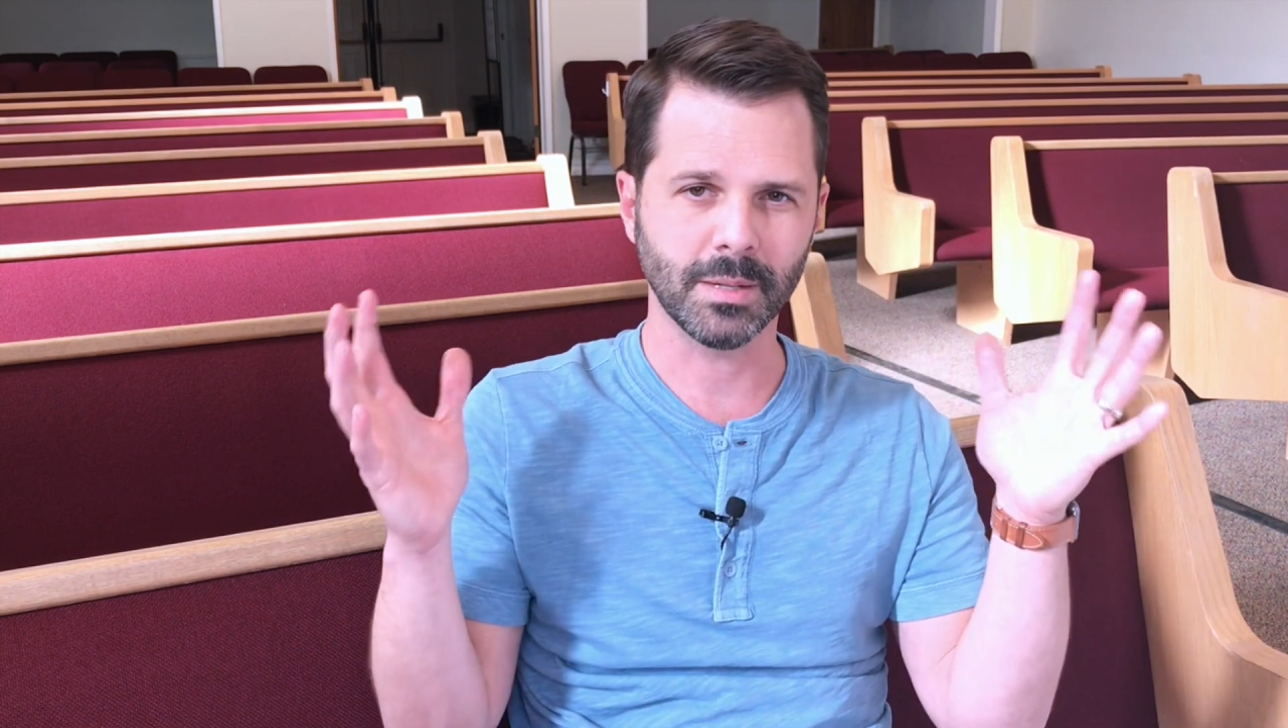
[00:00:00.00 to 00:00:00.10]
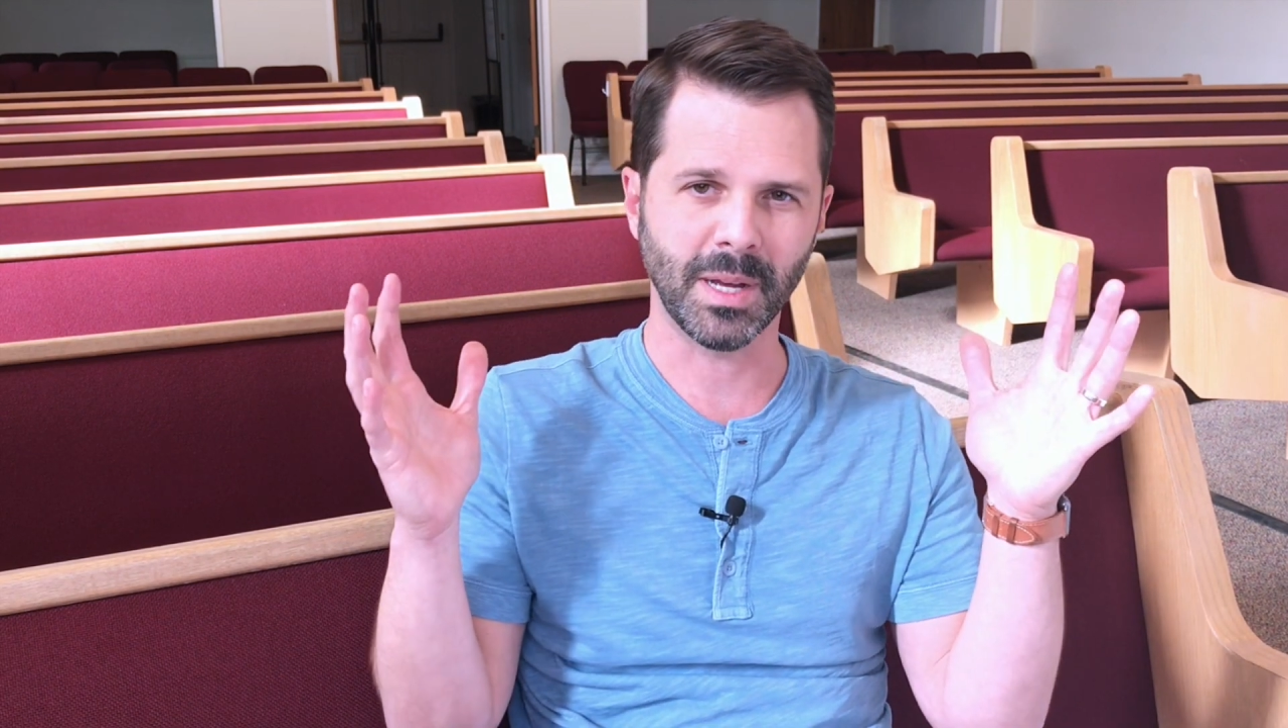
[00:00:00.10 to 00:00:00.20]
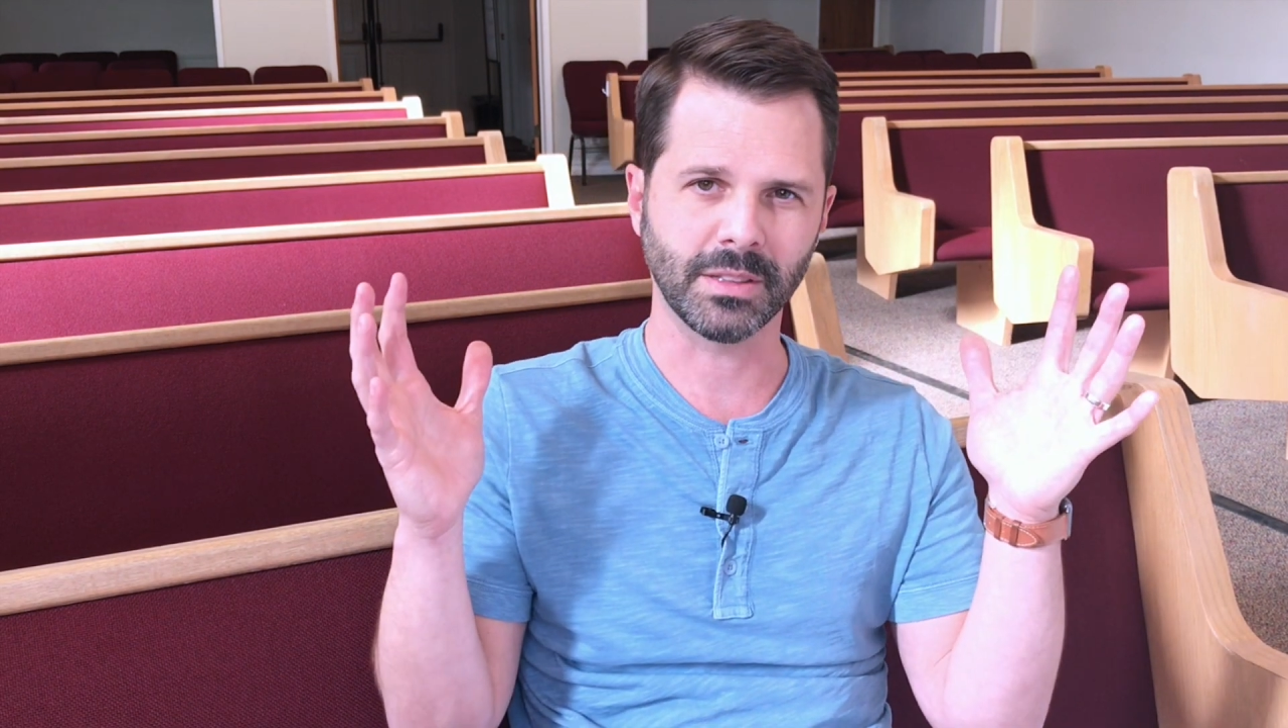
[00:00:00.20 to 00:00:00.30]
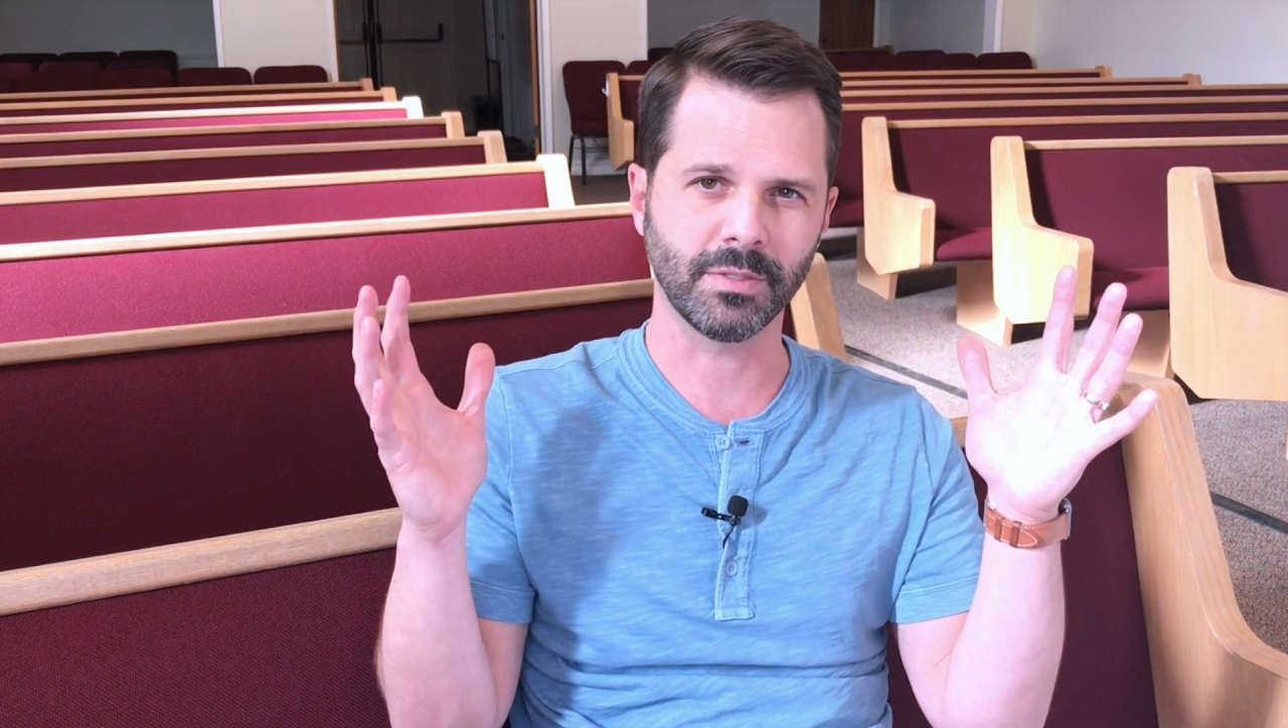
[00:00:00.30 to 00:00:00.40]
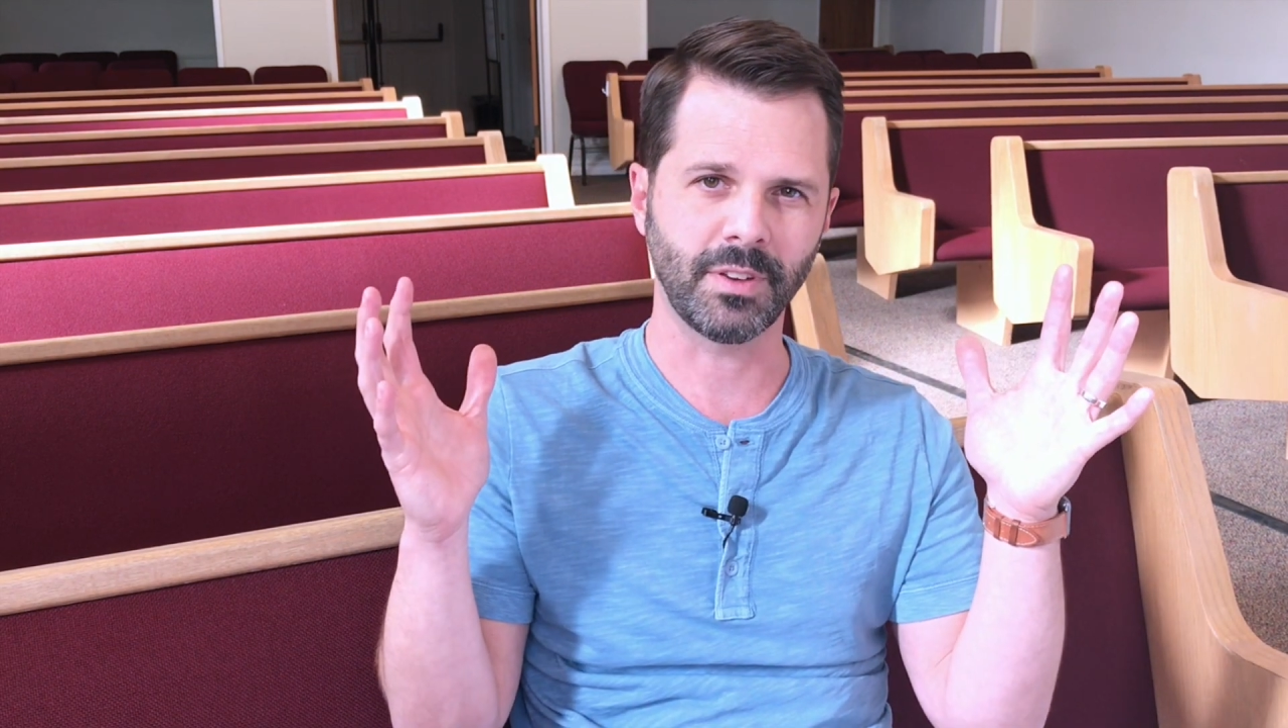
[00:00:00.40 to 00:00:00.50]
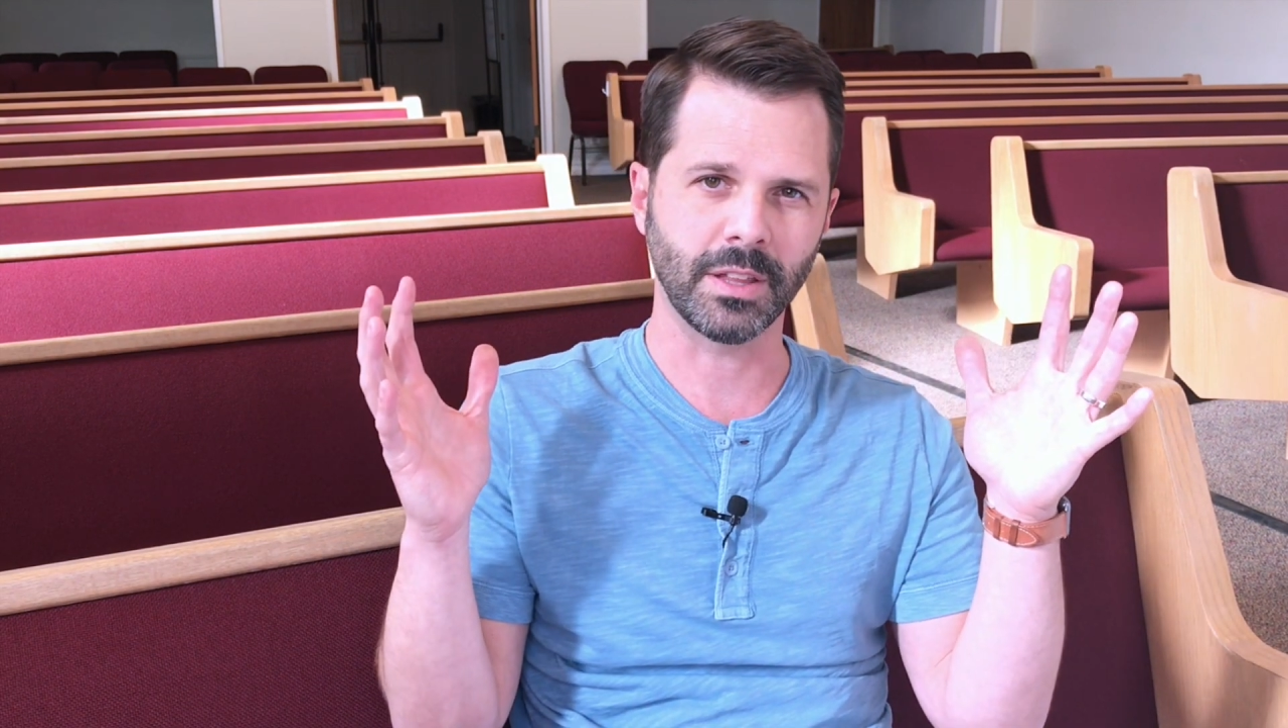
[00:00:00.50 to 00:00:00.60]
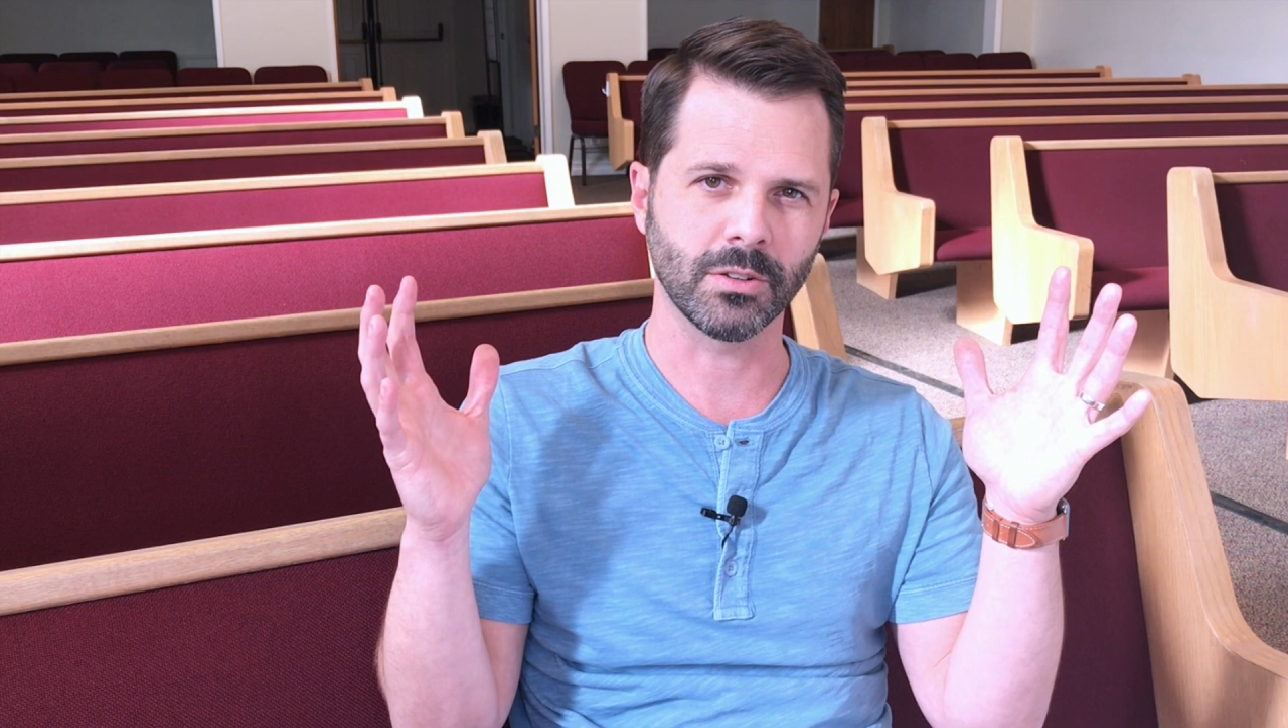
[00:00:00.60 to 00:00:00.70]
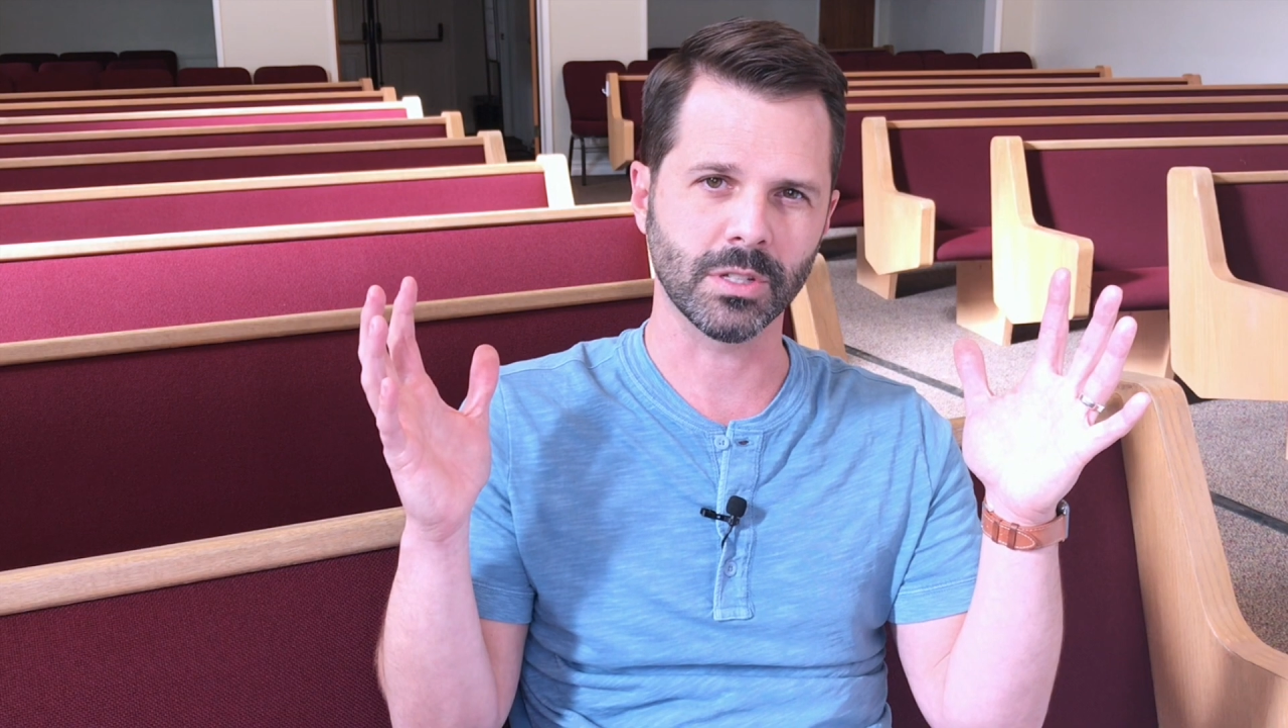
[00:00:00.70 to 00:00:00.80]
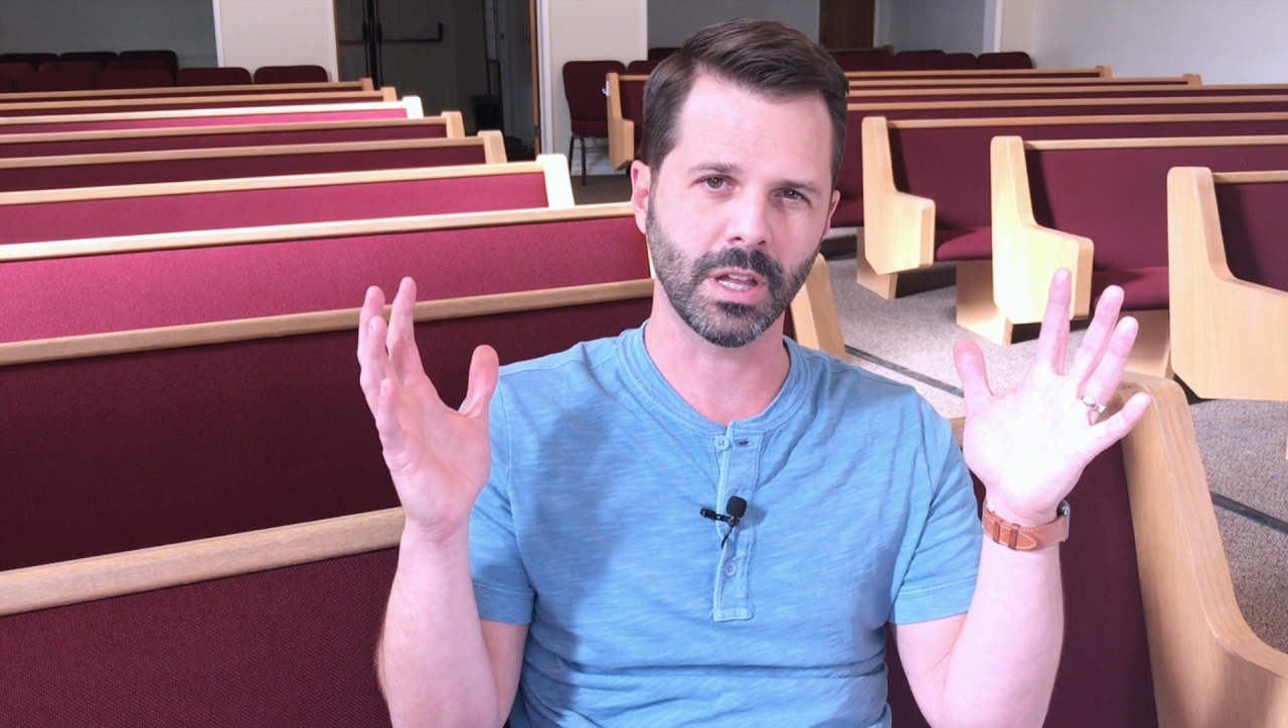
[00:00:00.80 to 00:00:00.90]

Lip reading: about the Father's